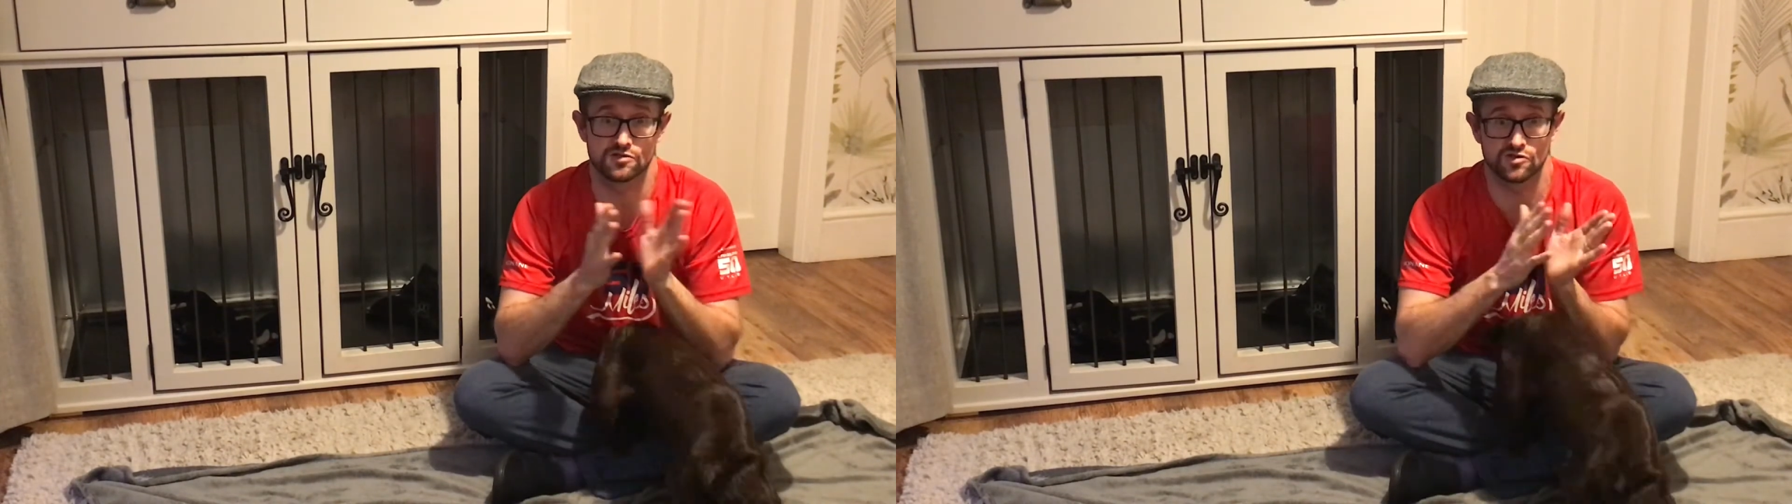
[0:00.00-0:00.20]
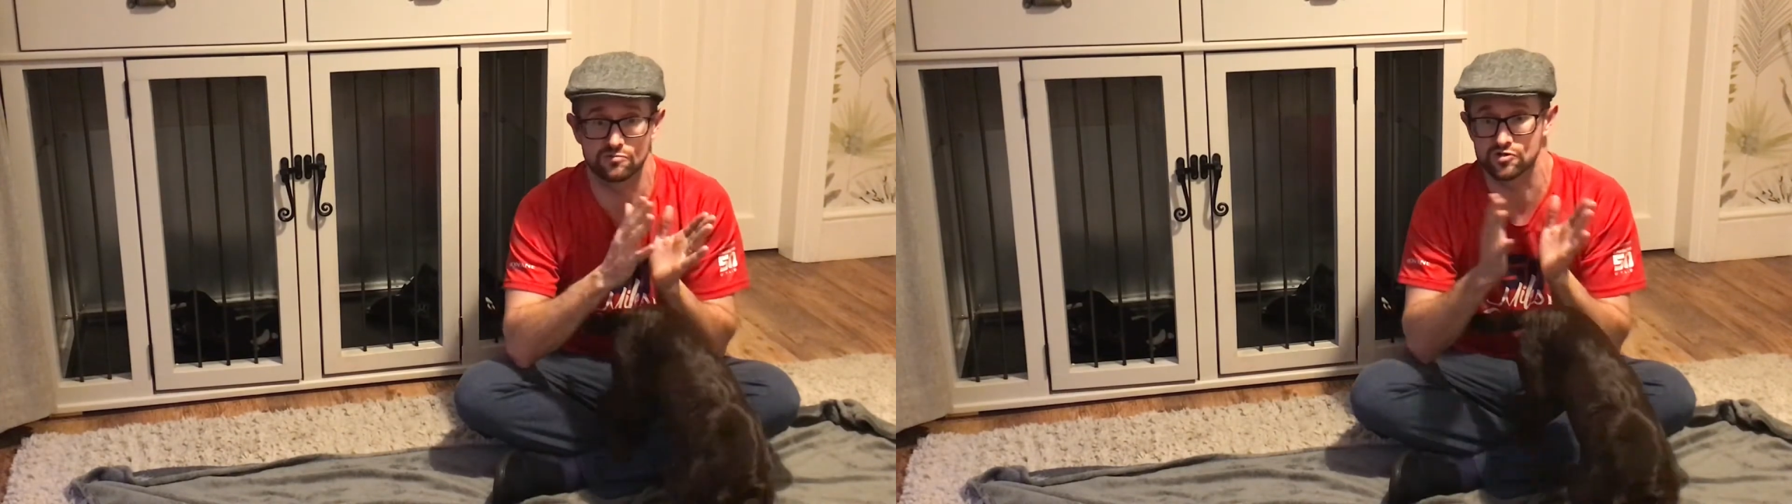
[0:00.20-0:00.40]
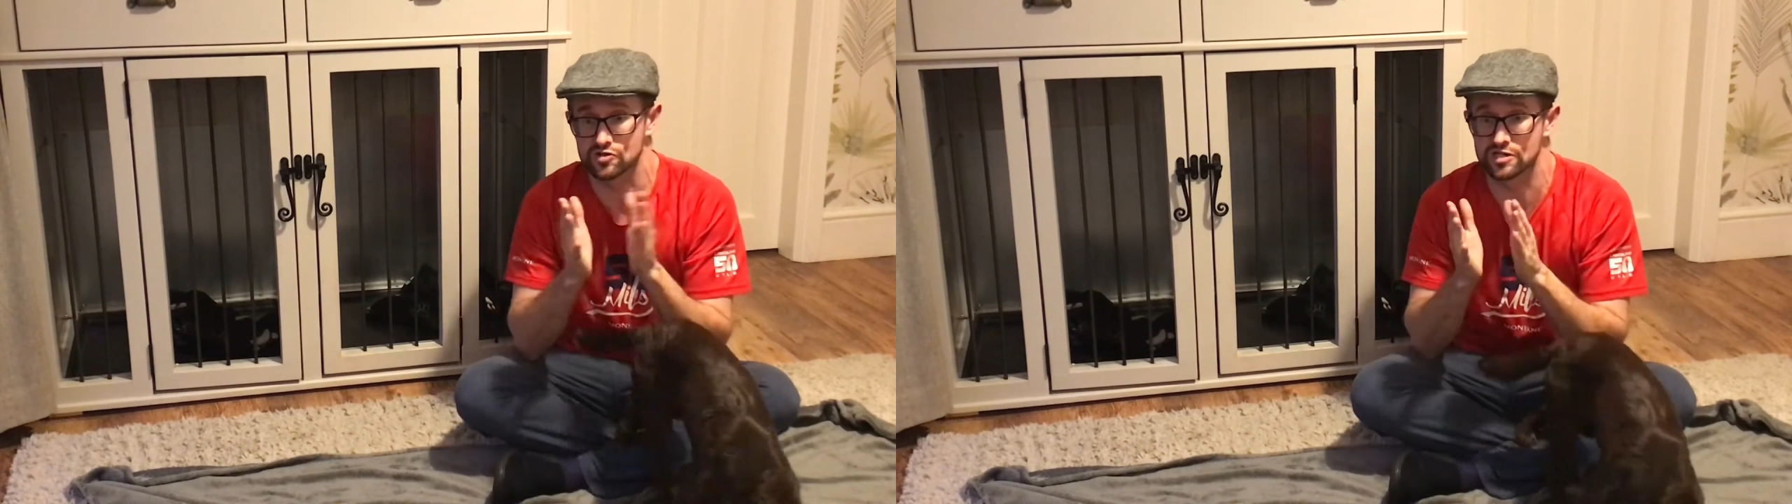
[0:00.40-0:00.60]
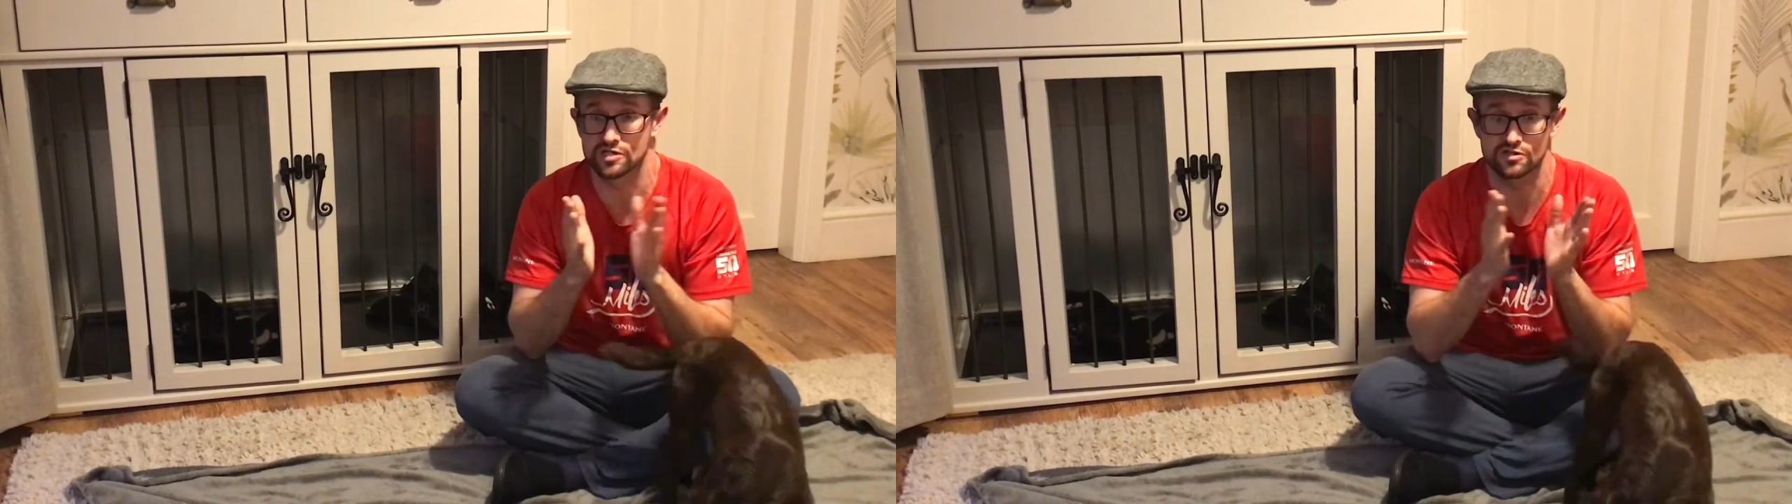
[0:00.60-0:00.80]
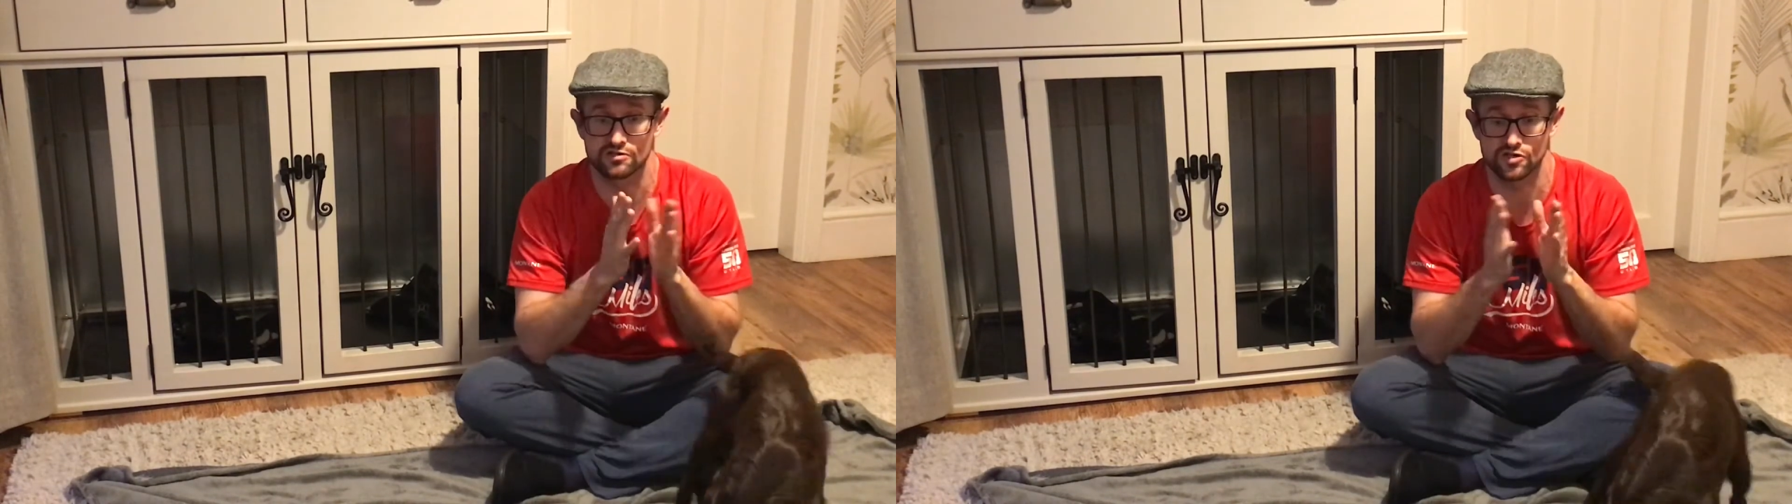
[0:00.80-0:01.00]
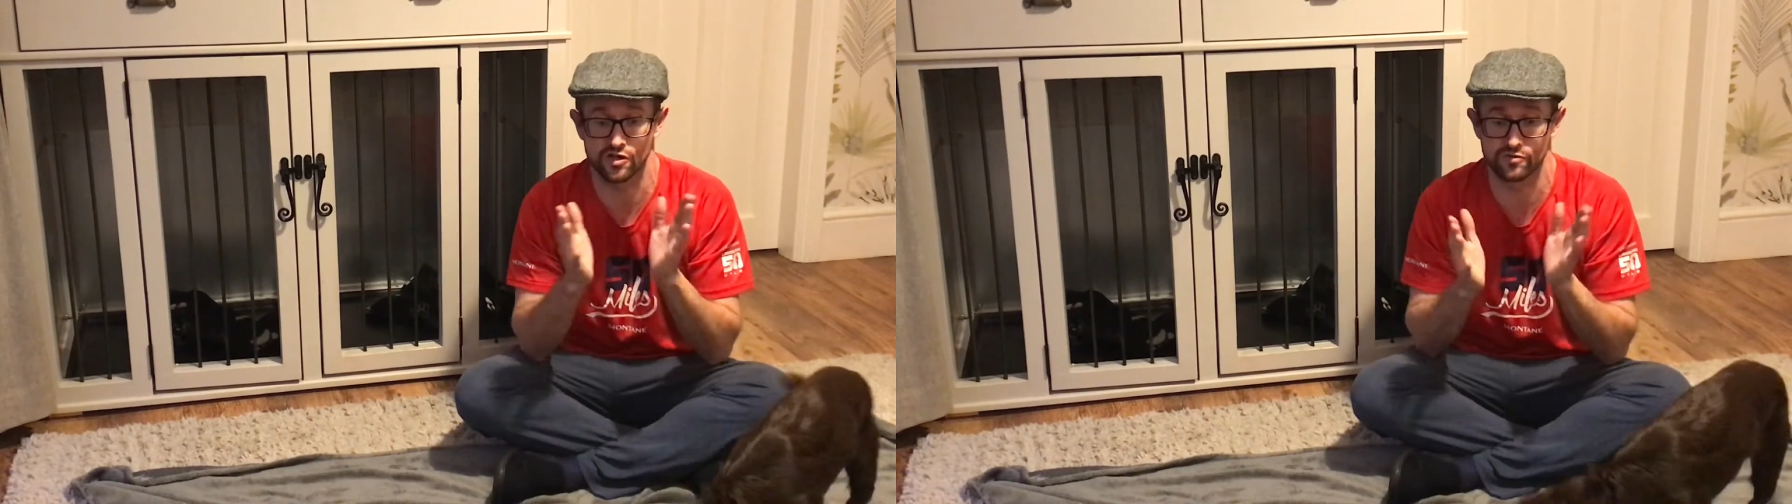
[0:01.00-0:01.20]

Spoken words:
some studies show